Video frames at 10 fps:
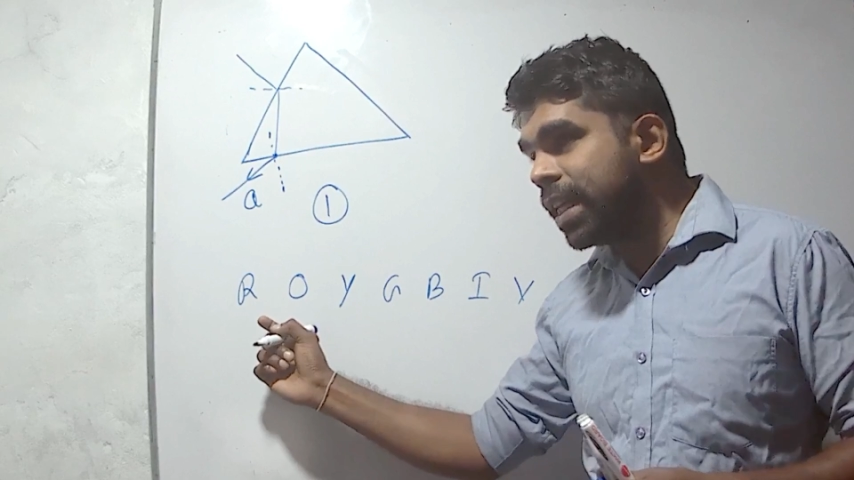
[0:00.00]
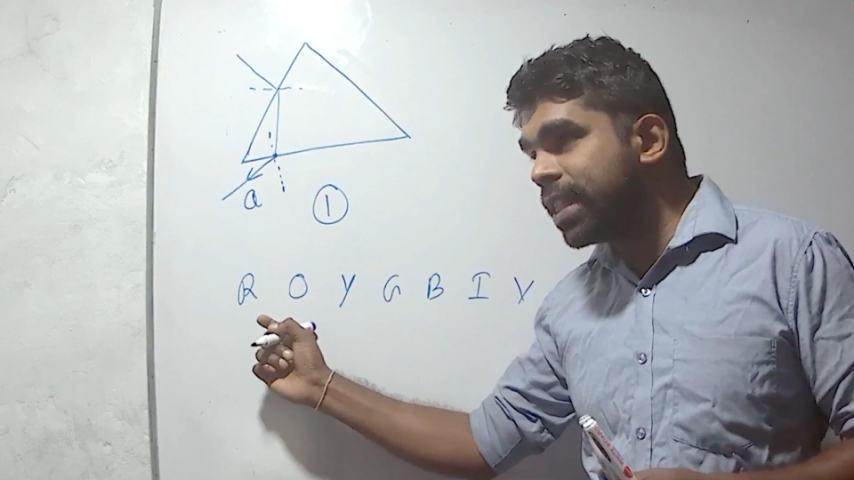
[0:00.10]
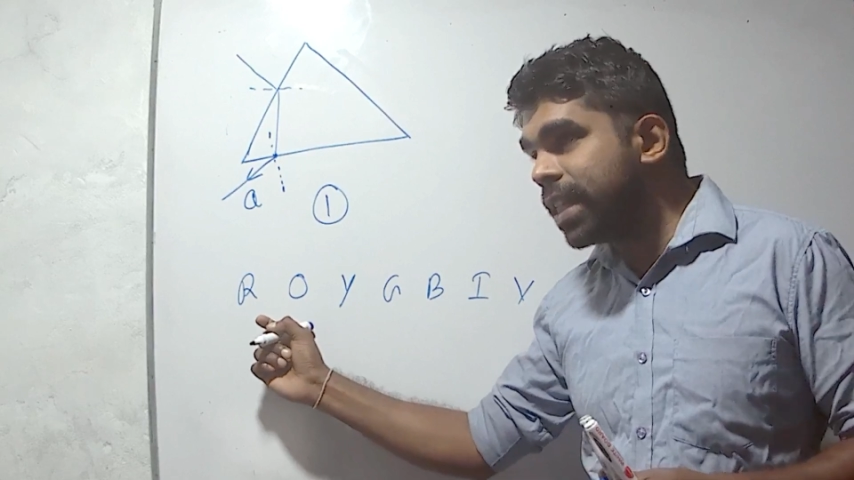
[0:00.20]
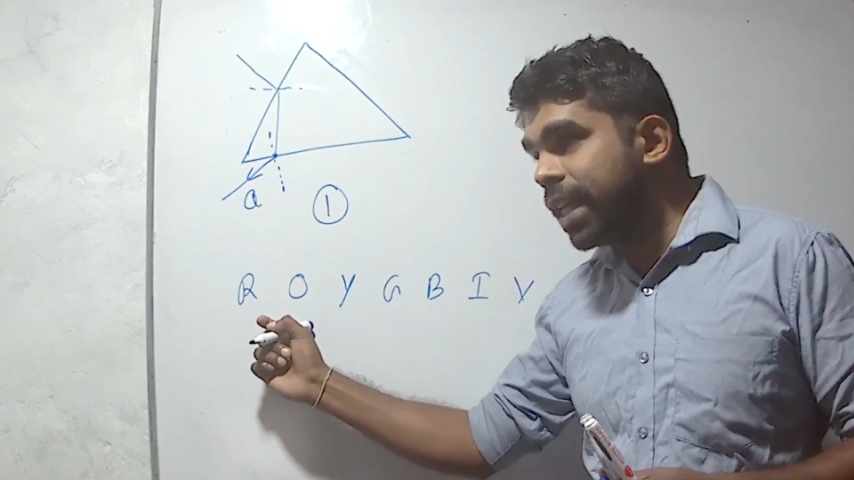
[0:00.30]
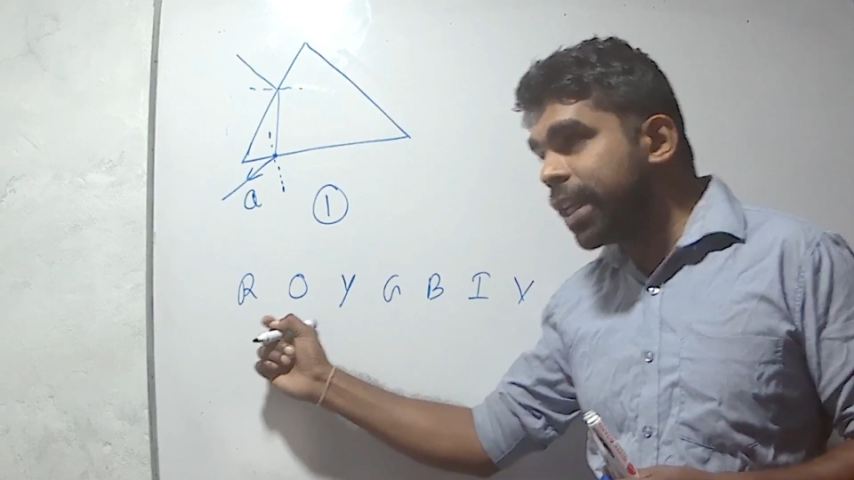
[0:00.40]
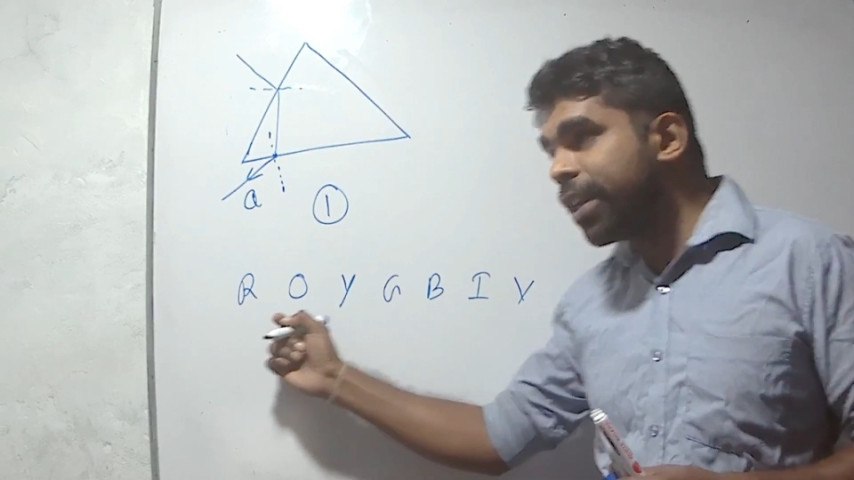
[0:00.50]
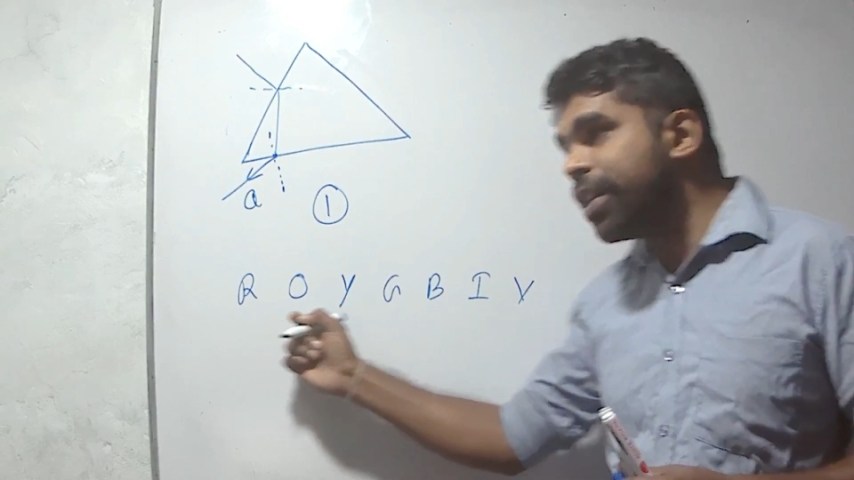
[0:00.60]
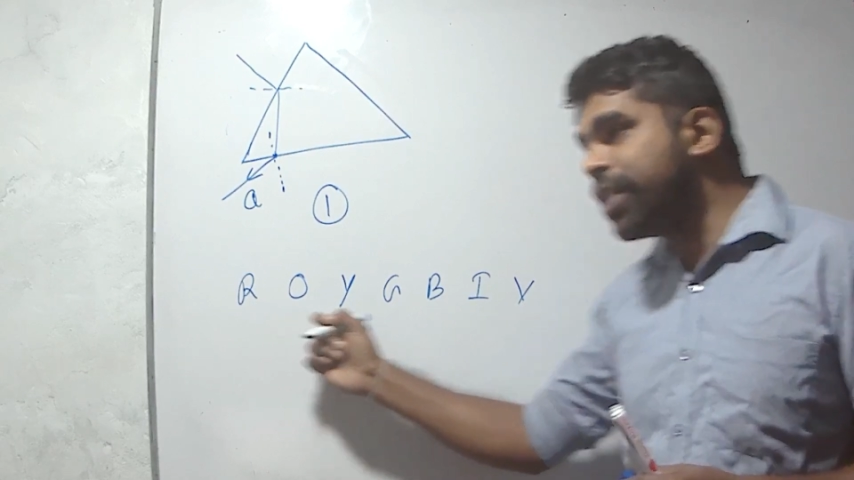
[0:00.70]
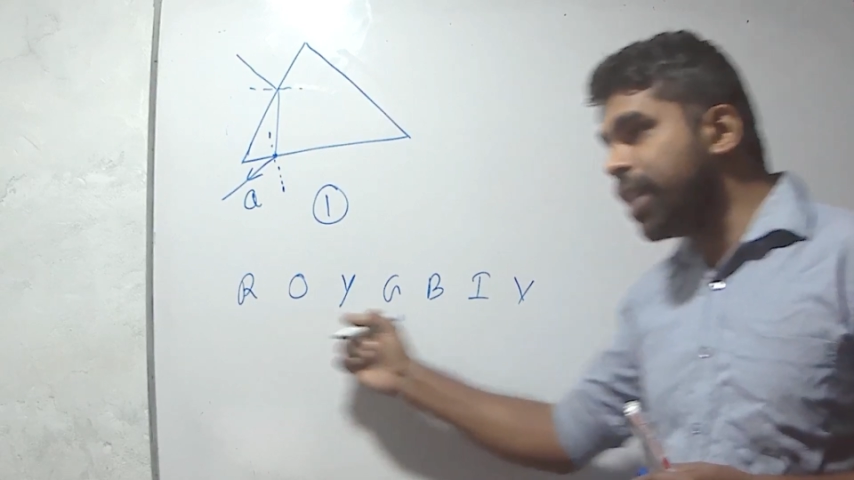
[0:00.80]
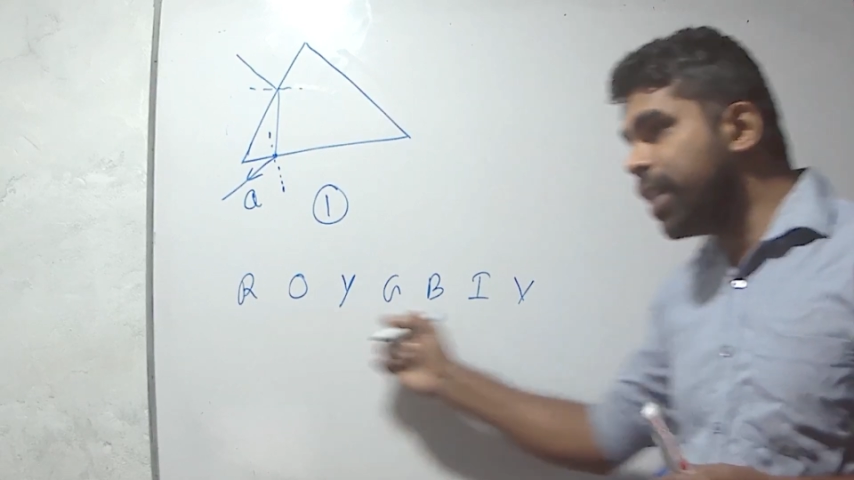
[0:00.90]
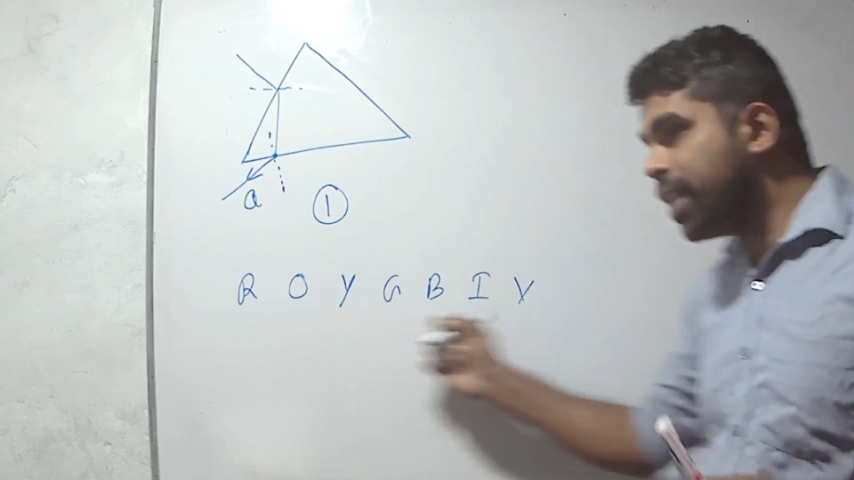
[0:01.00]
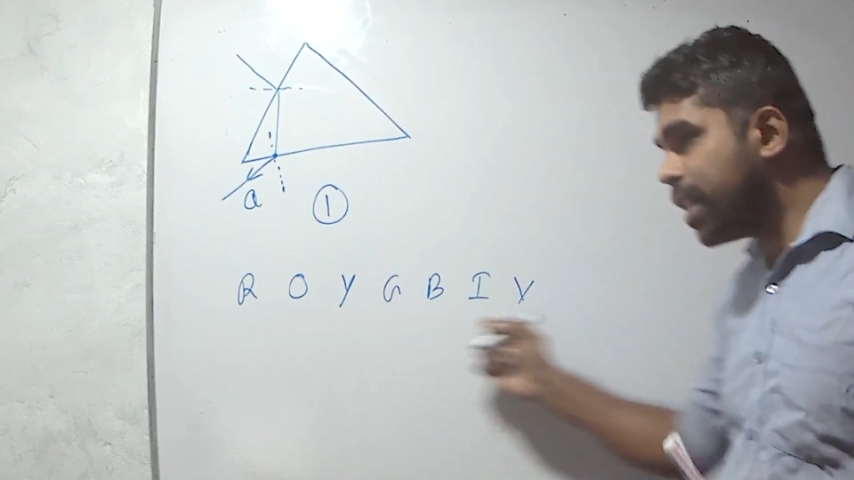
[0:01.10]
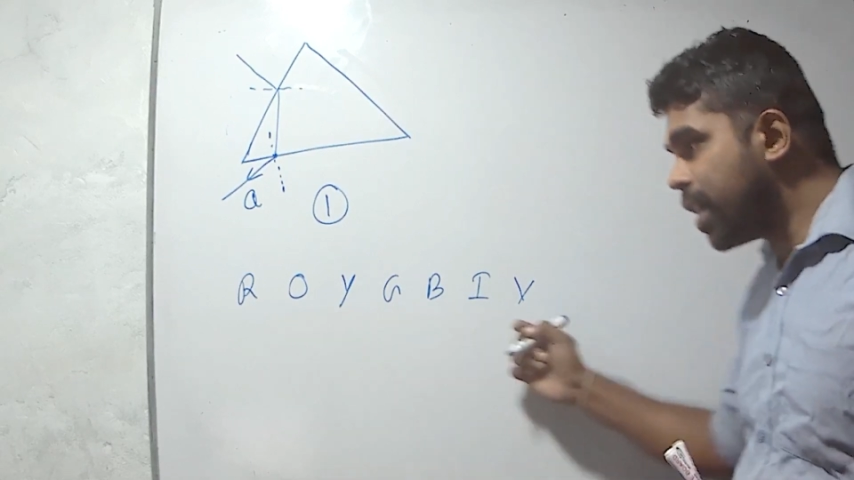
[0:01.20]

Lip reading: is increasing